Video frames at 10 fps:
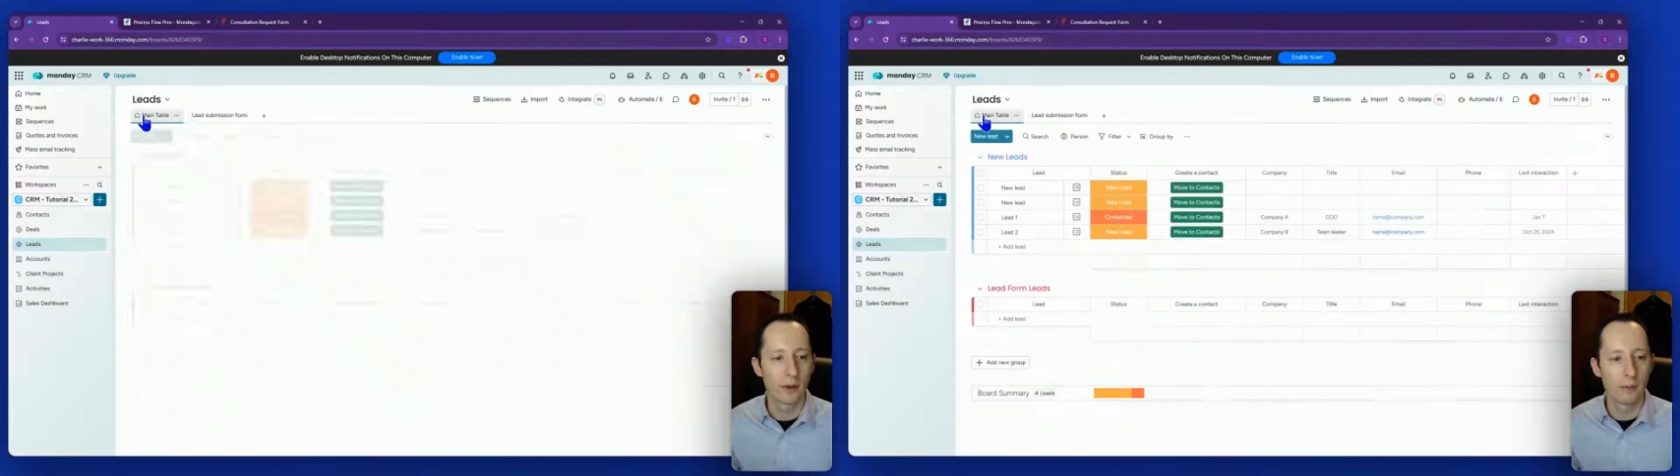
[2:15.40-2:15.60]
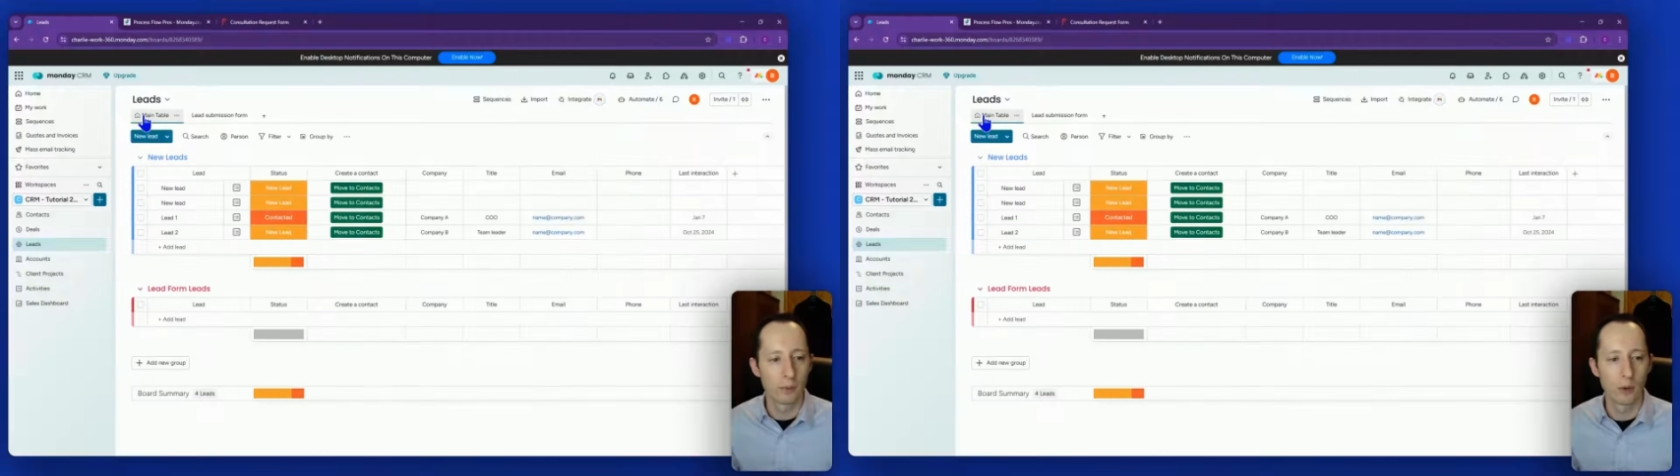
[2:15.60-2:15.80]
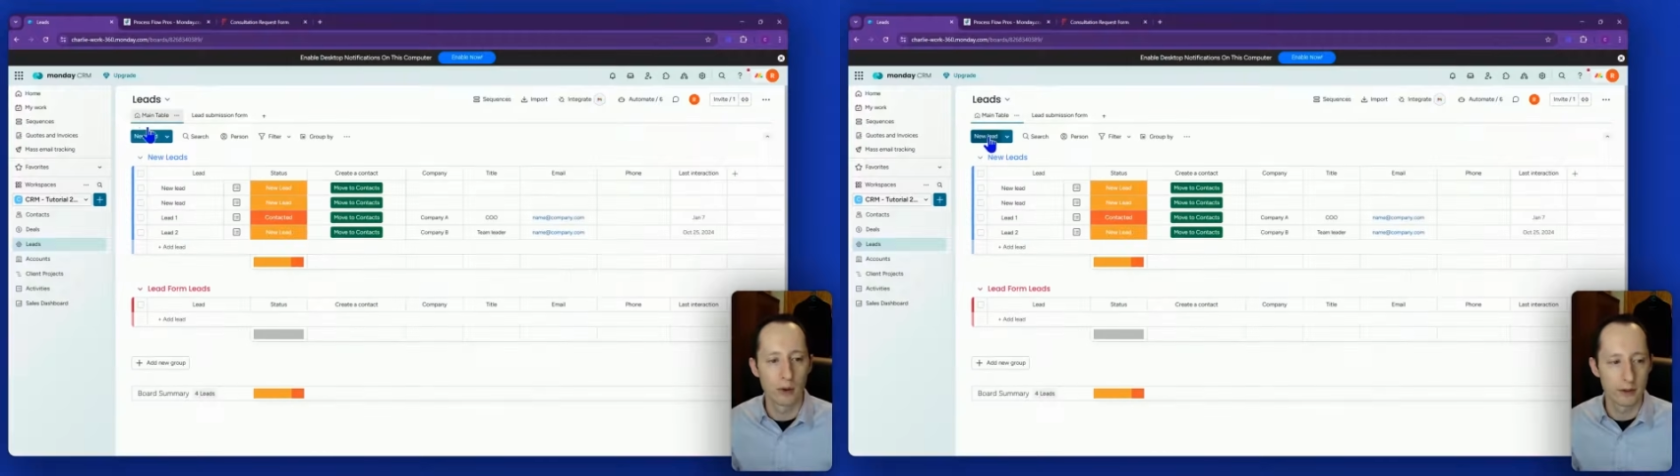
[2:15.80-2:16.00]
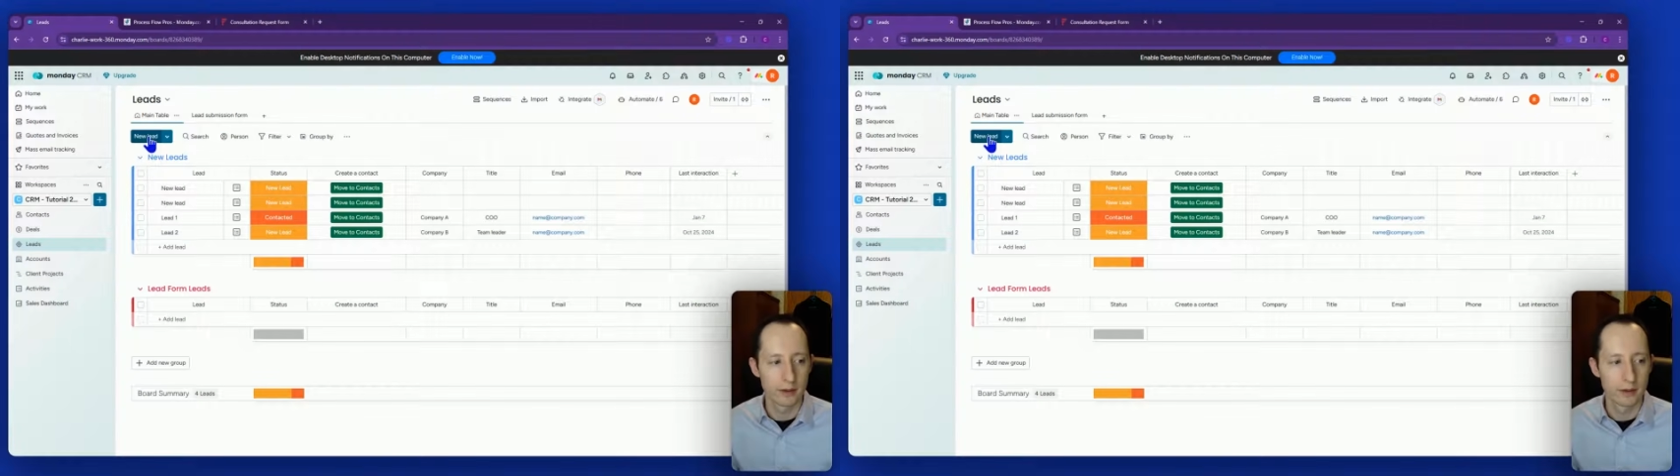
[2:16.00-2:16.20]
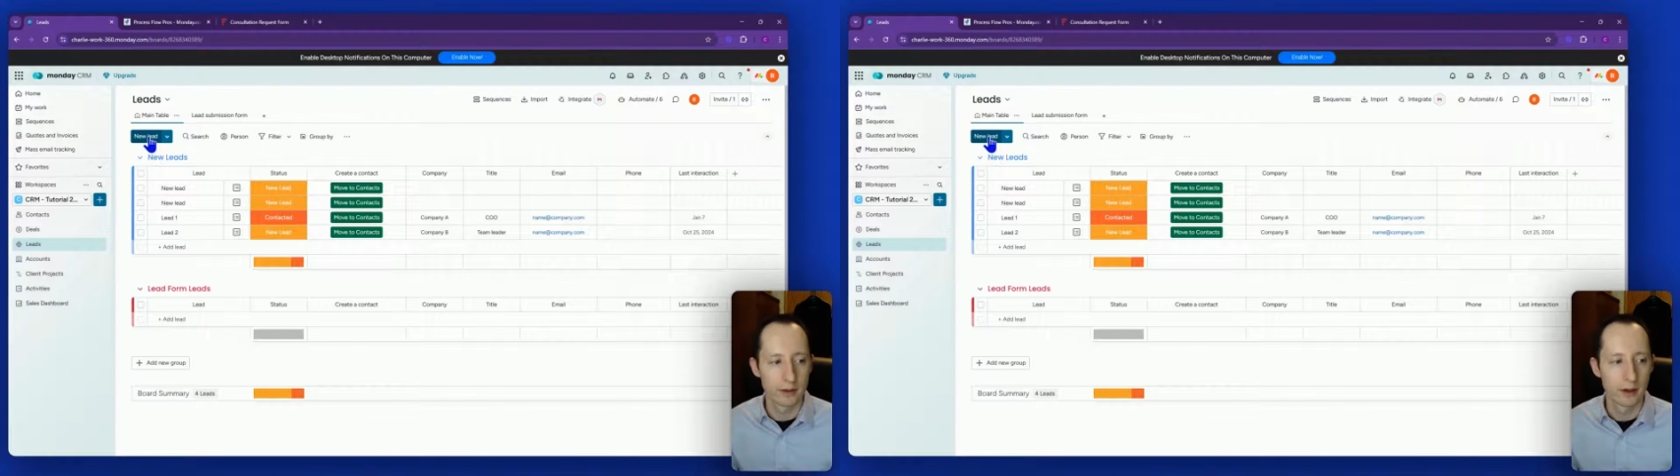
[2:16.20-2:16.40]
all the
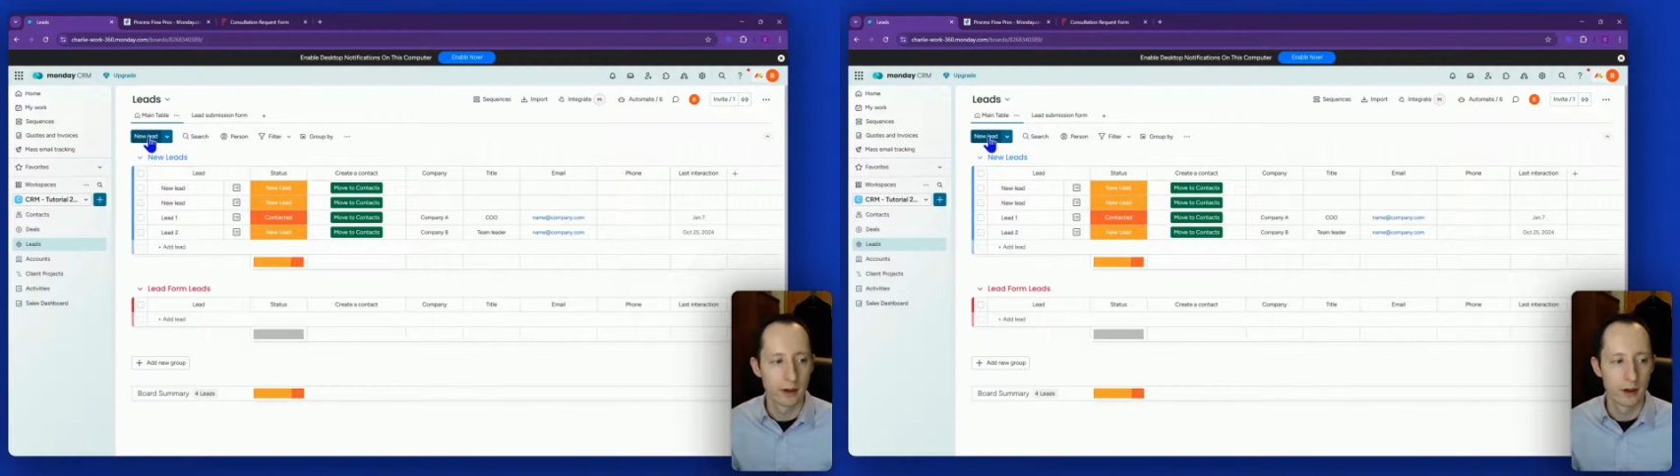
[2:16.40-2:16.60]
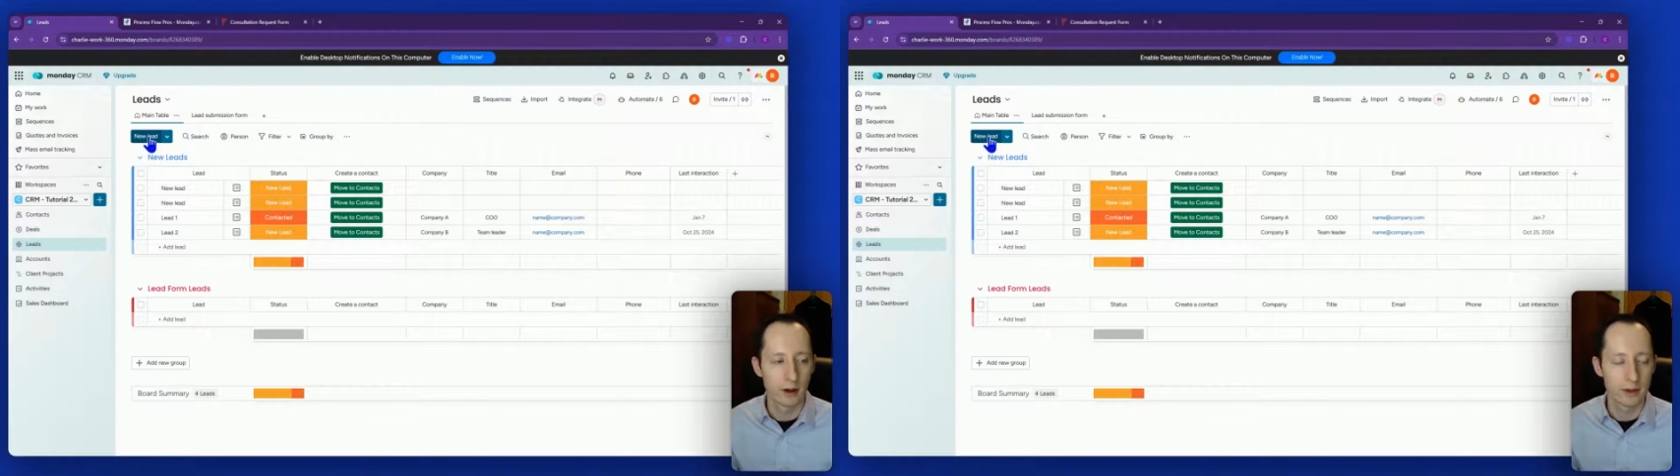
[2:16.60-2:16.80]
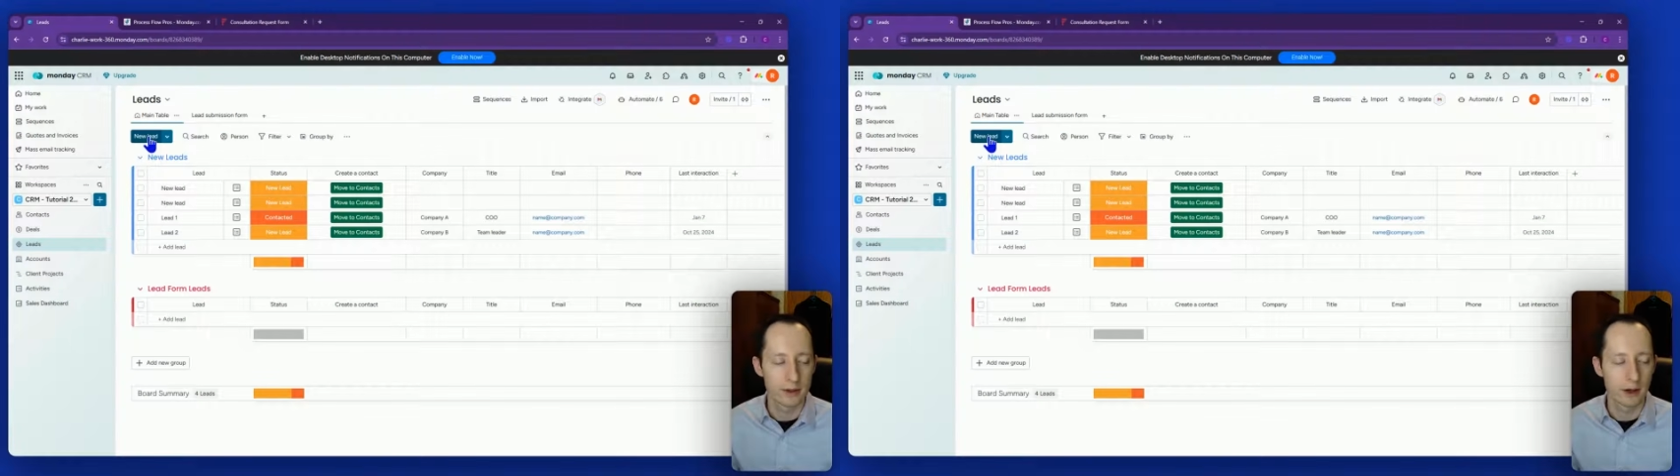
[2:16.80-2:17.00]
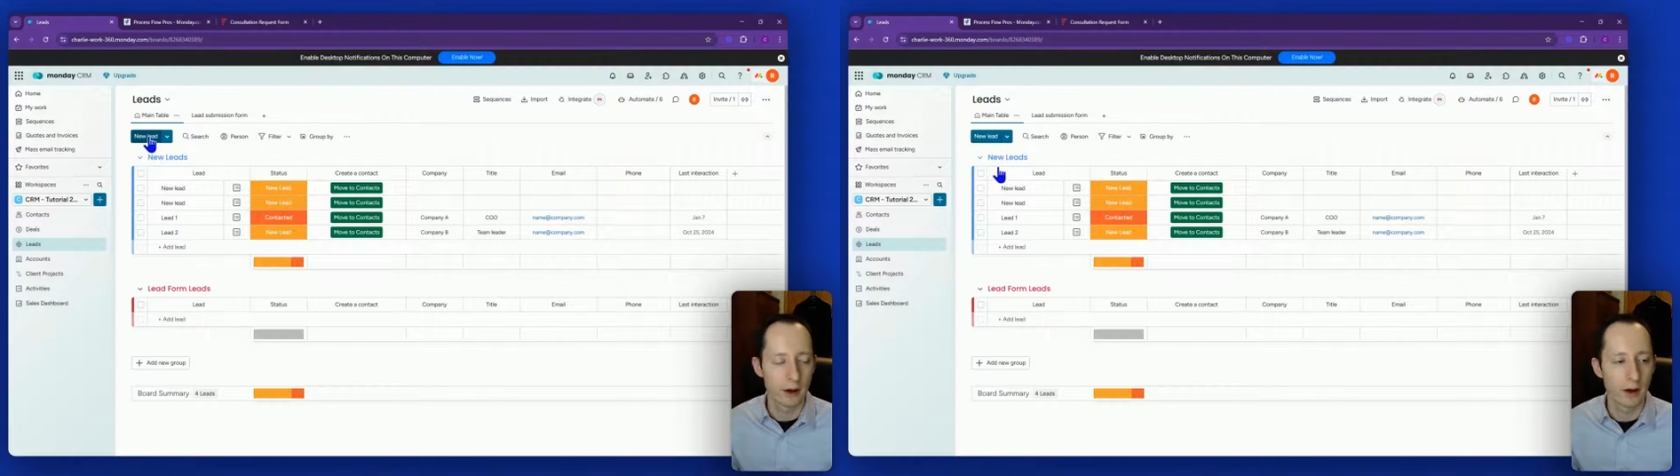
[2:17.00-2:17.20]
boards, or sorry,